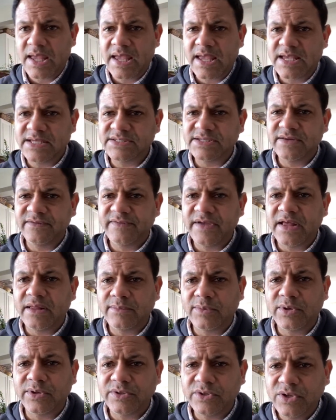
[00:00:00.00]
Is it
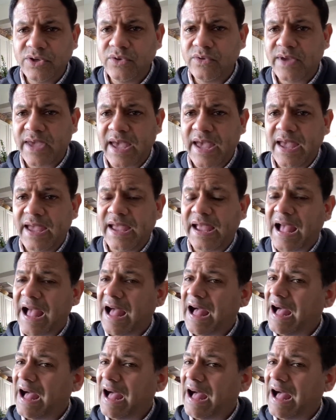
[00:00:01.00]
available in the U K?